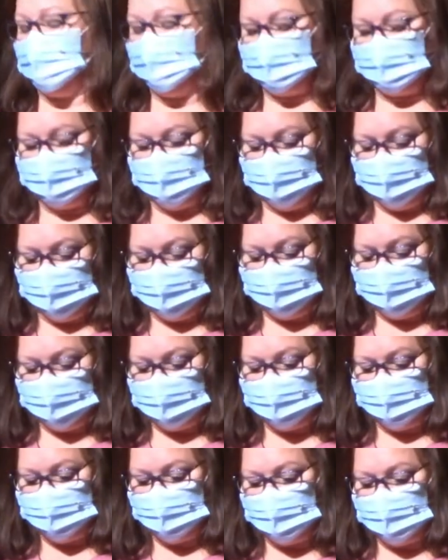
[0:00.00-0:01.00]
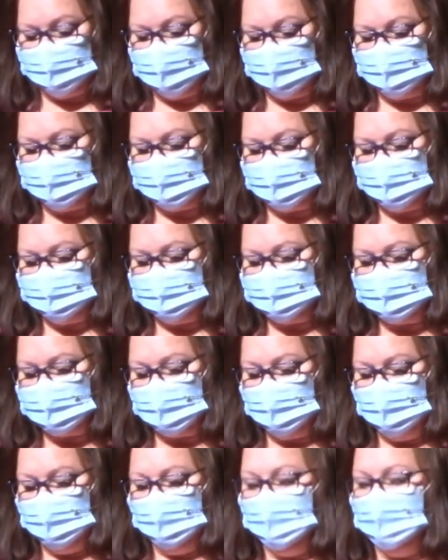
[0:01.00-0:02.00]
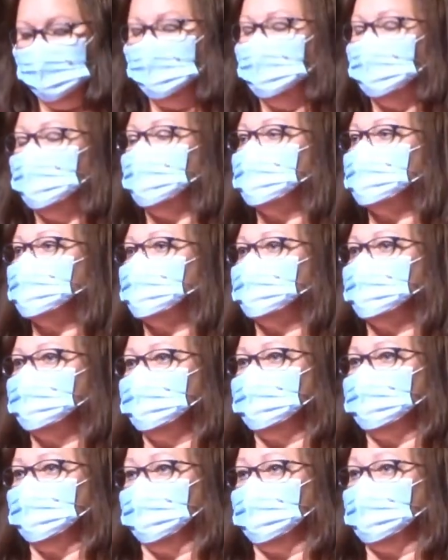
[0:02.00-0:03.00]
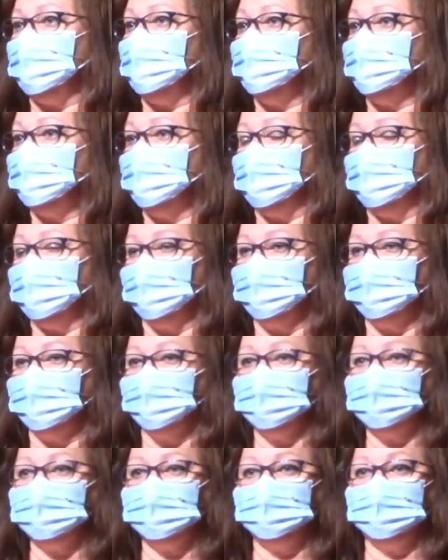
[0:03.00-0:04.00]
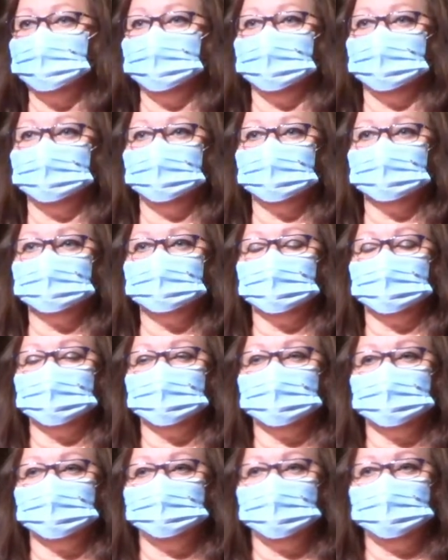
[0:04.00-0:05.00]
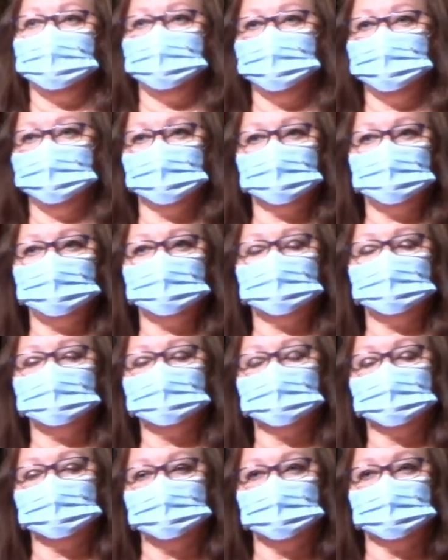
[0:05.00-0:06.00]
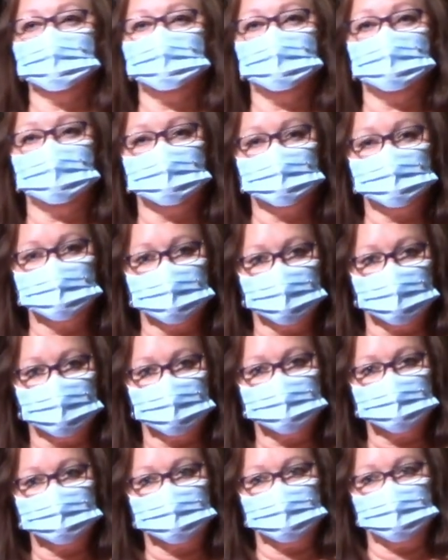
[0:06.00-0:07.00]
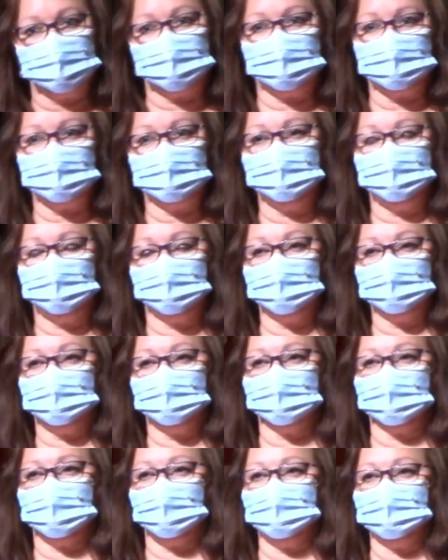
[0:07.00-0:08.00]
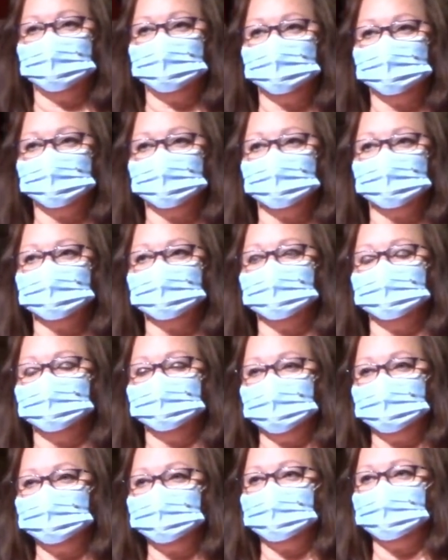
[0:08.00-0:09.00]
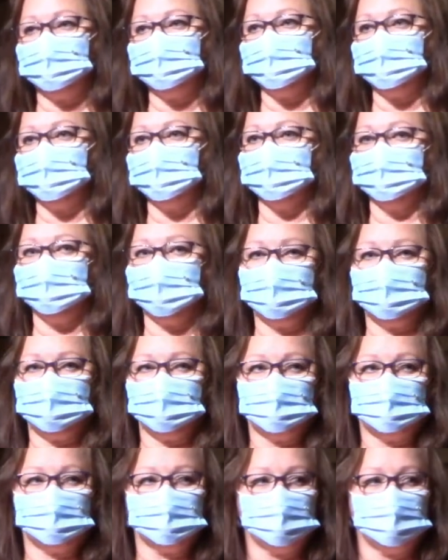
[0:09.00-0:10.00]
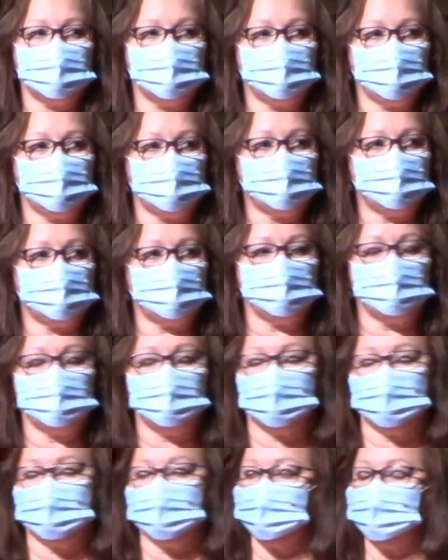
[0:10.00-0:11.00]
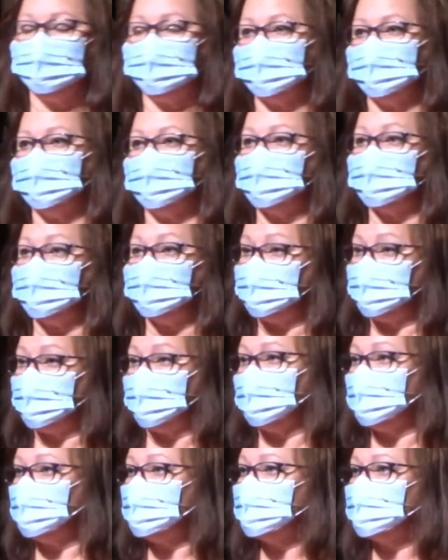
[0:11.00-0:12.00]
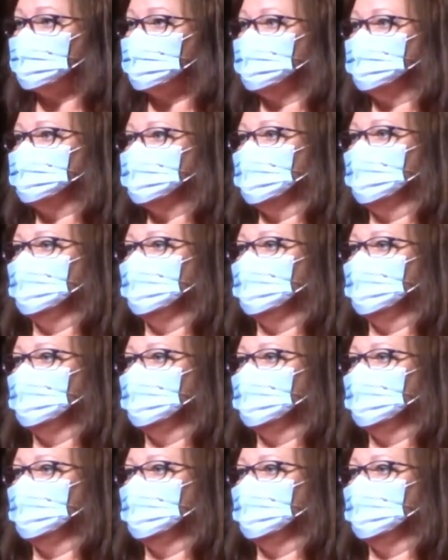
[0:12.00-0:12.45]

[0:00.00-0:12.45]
as we get that information. Also today, we are going to be having a time where you can turn your pledge cards in for your annual commitment to your financial giving to God through this church.